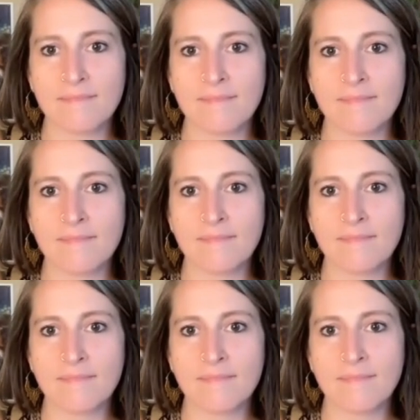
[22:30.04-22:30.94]

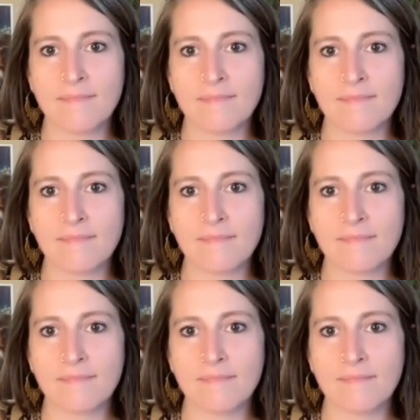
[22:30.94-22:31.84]

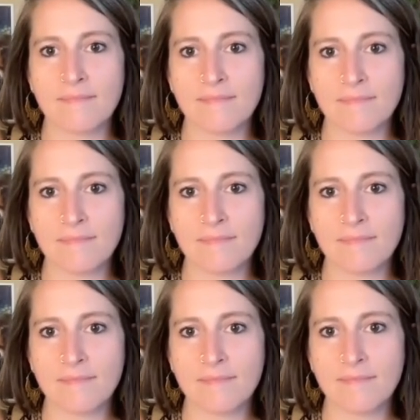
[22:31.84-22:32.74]

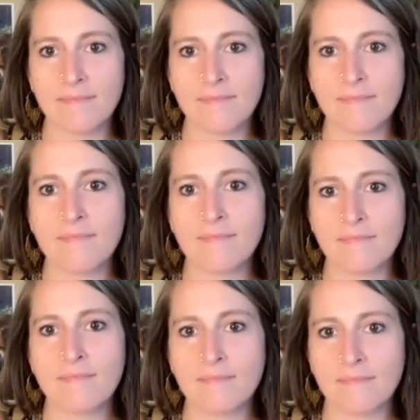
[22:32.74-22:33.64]

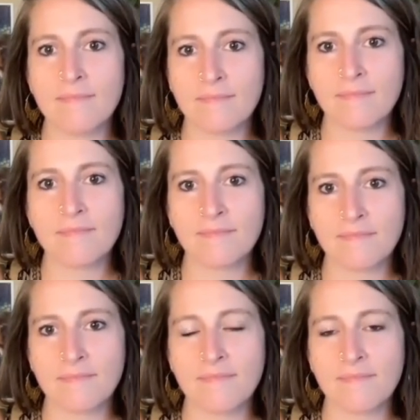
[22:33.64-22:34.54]

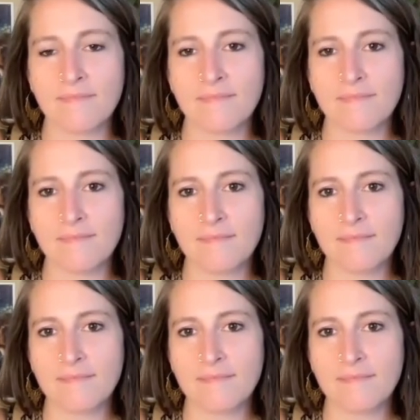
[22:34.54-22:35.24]
No words are spoken by the person on screen.